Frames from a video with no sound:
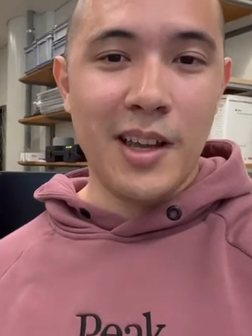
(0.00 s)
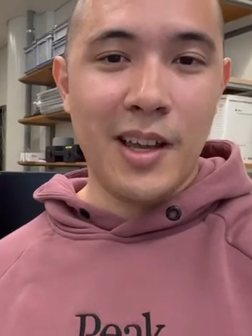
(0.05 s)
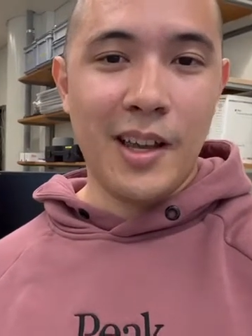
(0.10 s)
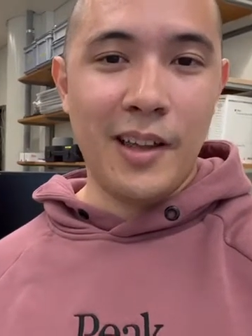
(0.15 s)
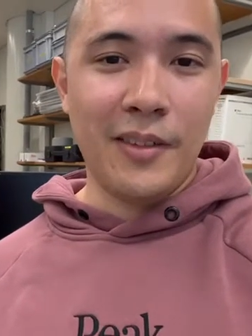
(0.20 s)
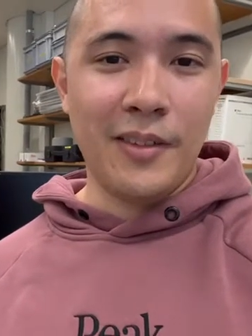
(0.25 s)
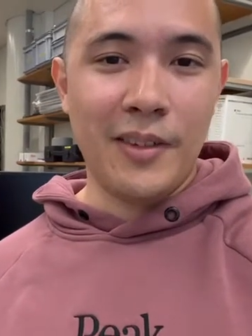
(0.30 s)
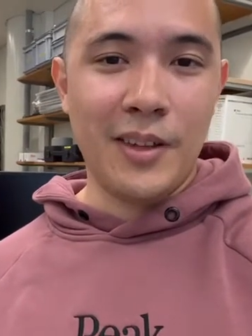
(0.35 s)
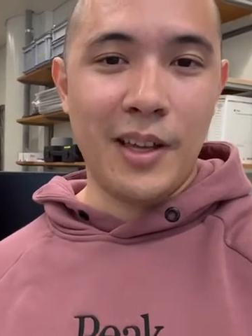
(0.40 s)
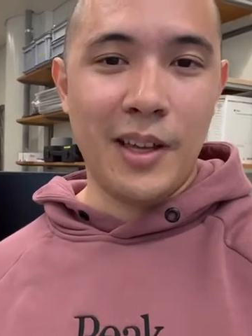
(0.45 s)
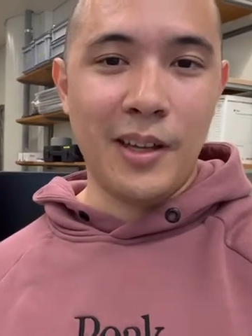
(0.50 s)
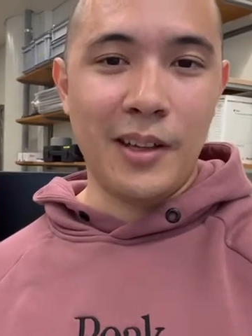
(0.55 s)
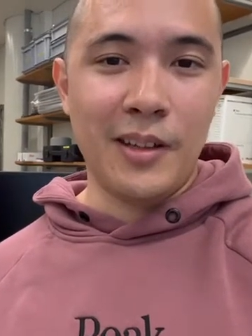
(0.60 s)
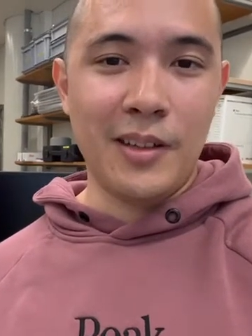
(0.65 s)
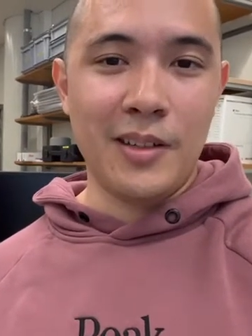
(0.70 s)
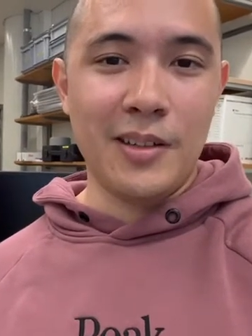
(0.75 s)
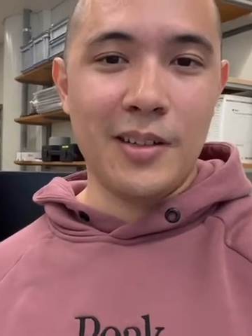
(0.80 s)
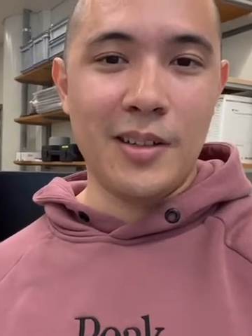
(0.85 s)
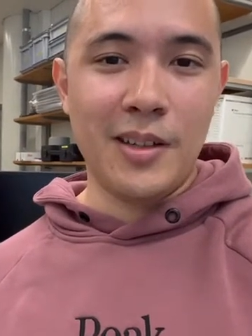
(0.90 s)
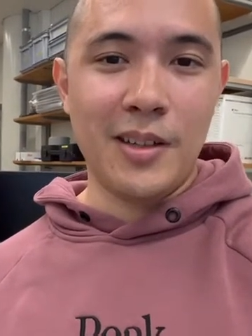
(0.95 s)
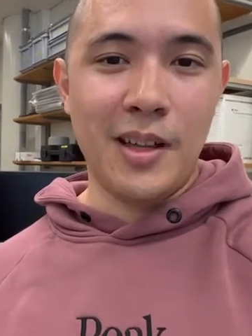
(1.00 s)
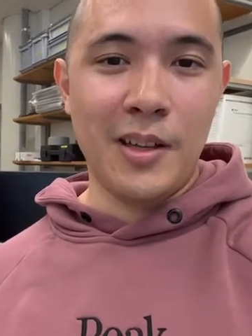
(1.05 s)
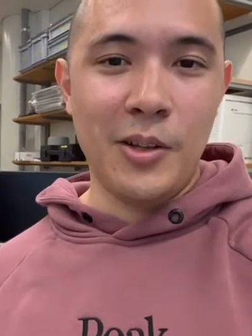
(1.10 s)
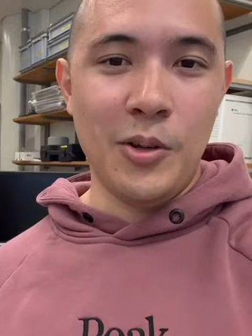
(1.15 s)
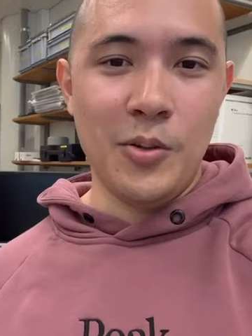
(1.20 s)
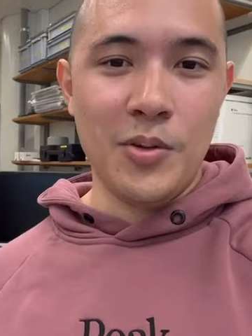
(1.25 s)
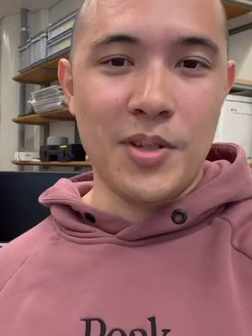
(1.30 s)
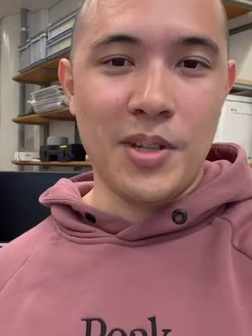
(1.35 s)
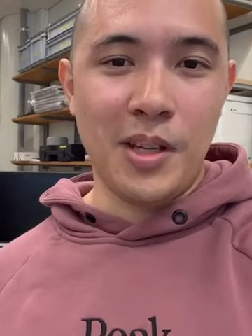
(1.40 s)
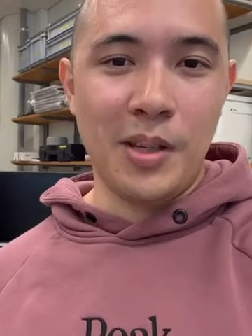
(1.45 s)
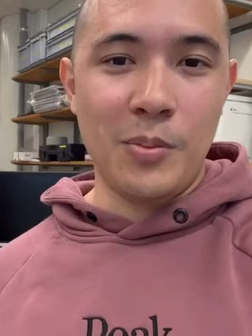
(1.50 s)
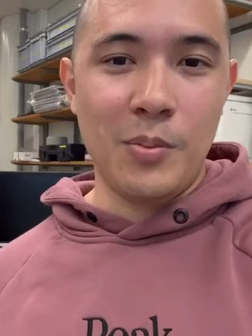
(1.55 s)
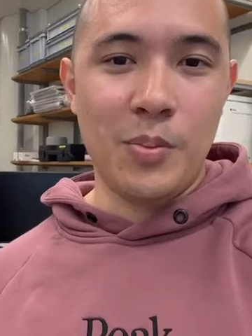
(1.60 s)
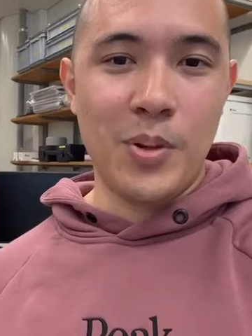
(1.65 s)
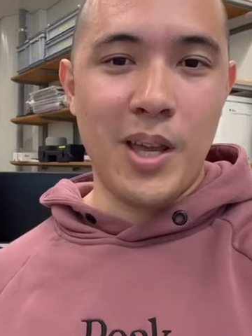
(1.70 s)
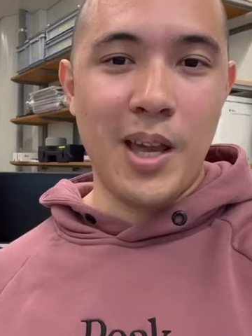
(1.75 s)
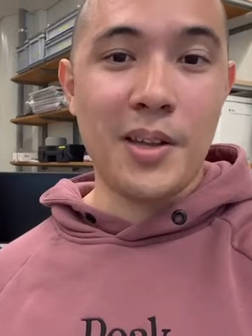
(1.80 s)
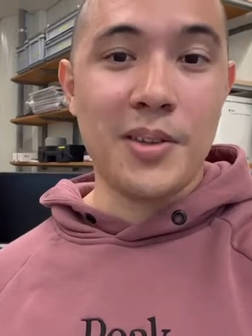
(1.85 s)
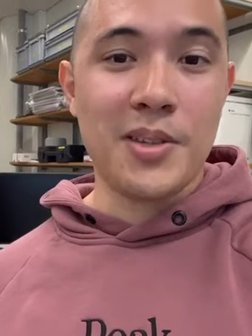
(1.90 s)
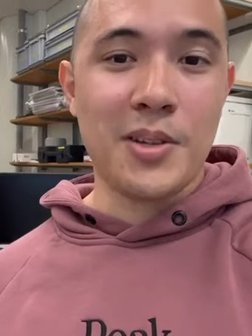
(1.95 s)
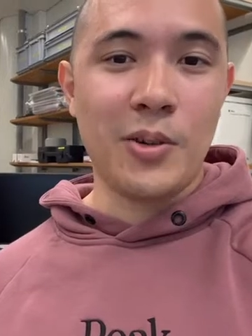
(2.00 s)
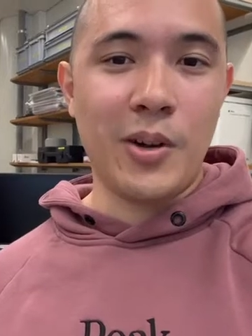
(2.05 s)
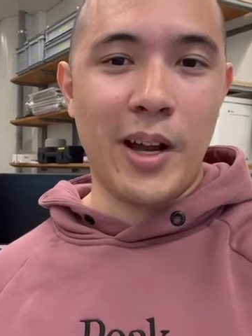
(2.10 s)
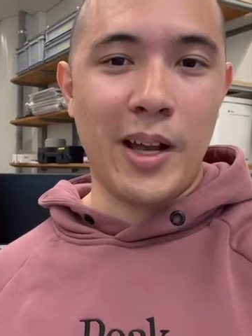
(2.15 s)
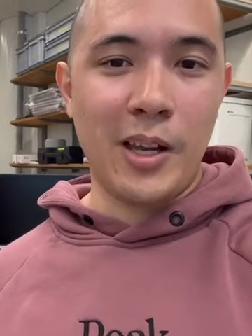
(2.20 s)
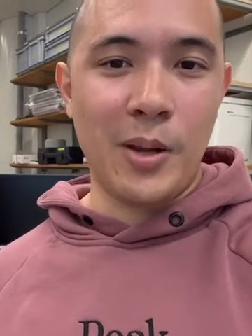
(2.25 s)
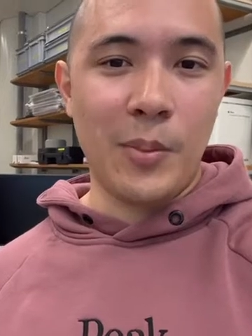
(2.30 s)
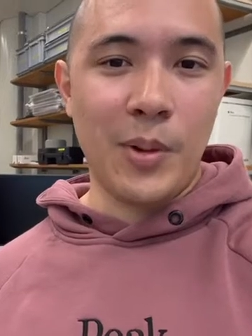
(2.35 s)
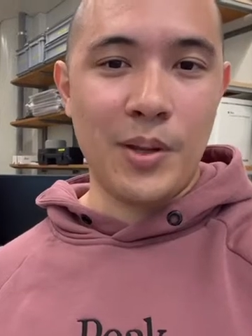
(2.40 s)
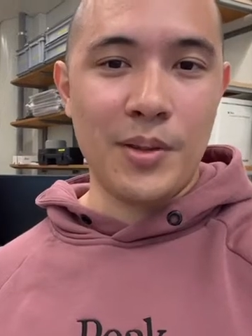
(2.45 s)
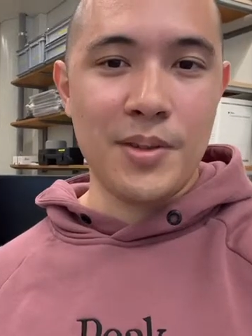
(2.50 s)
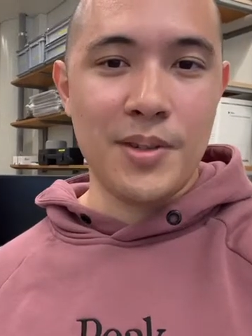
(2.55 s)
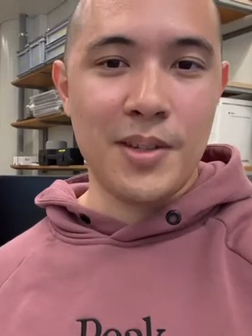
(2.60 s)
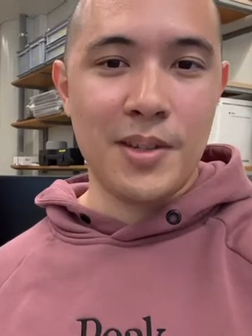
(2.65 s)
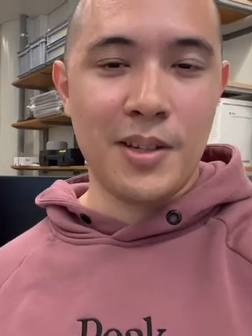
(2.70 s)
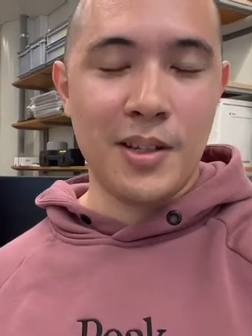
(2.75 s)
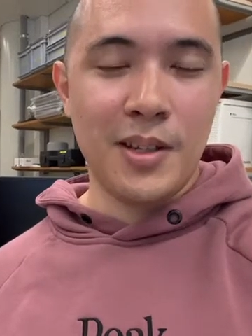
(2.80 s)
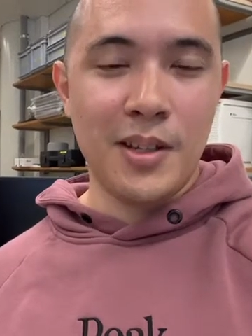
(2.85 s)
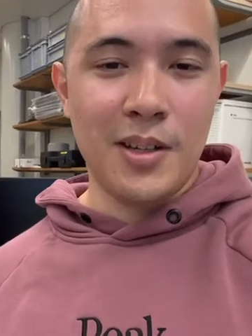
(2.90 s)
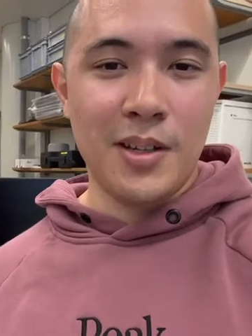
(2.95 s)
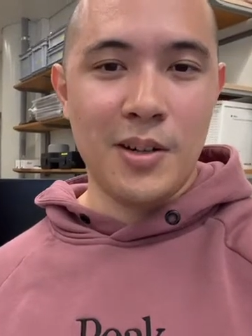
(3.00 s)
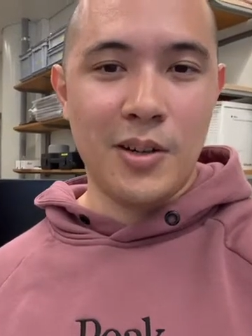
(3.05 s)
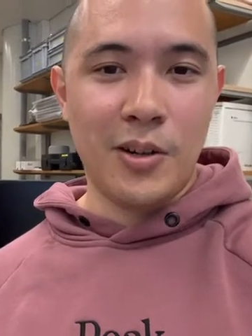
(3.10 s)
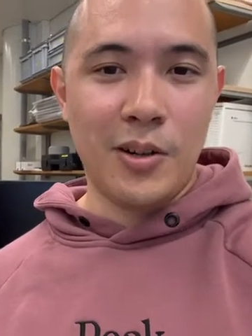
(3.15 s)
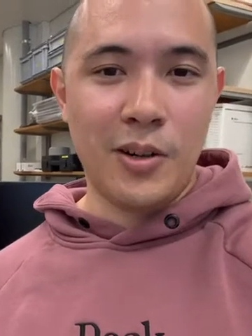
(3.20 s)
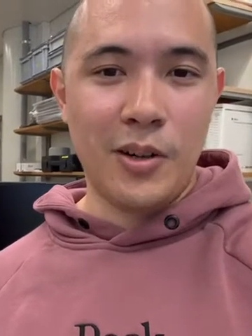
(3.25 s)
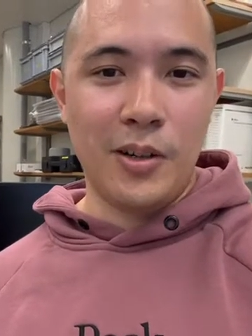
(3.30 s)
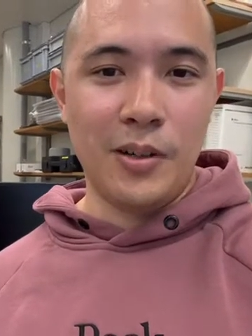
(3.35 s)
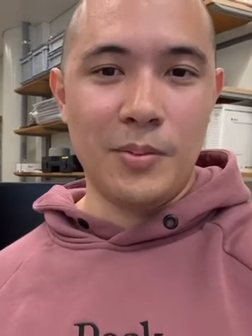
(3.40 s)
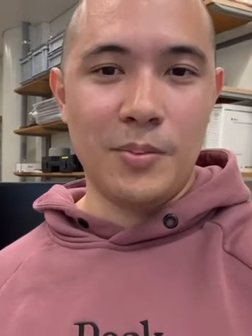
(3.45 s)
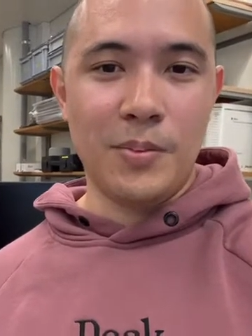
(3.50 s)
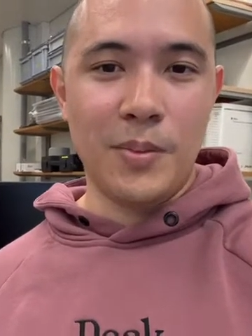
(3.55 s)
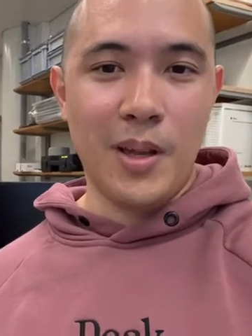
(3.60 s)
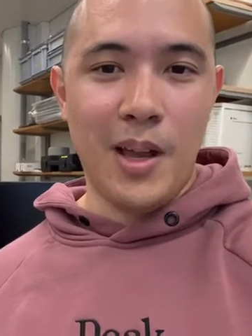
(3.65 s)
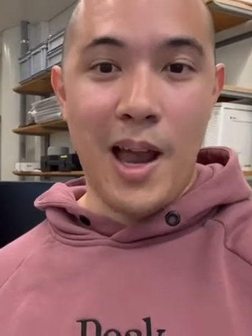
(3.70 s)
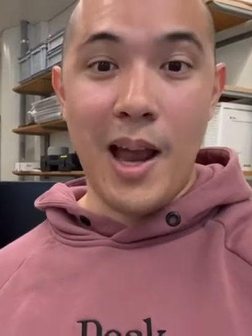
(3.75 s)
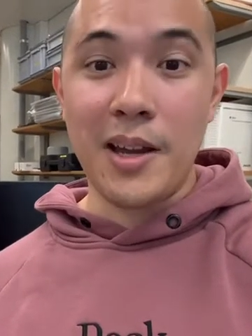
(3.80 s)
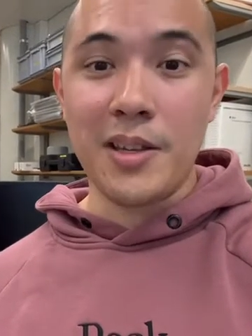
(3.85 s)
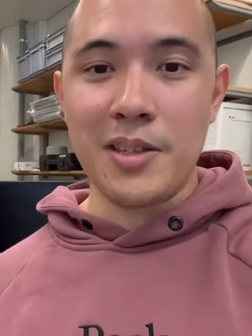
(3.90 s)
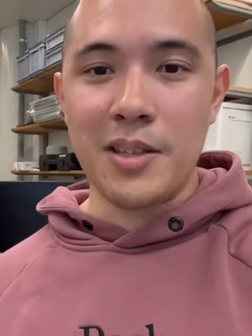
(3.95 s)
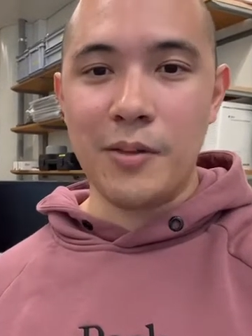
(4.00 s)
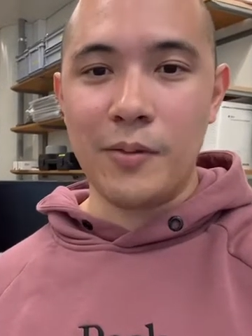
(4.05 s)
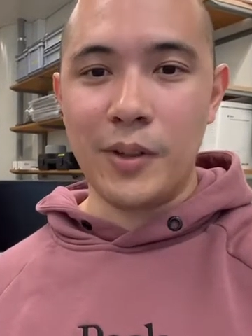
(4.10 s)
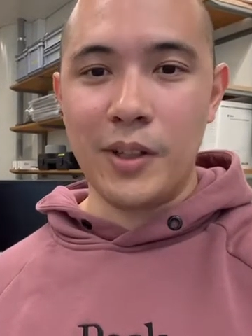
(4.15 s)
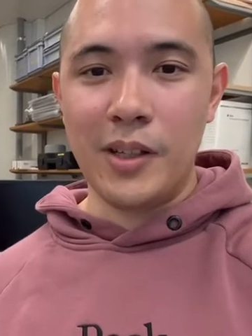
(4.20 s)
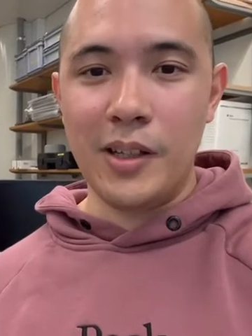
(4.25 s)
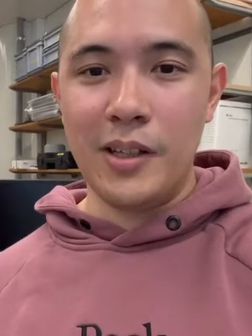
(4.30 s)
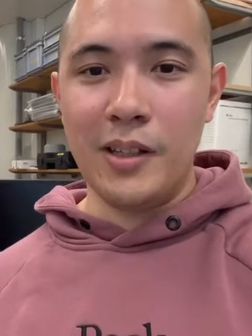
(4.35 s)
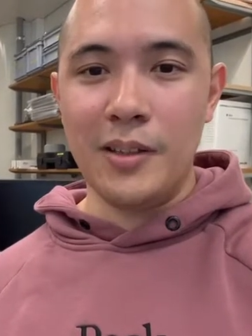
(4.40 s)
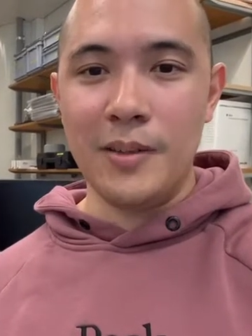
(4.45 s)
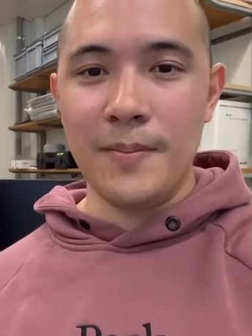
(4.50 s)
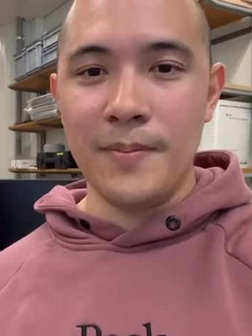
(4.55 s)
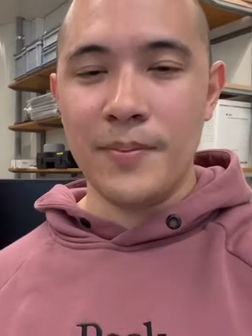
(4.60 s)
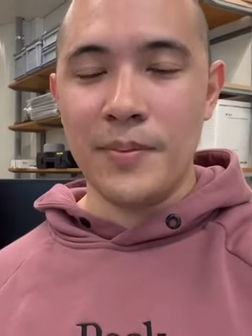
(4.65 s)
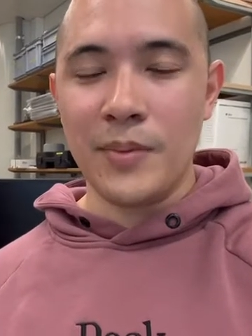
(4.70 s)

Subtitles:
and then using piezo elements or actively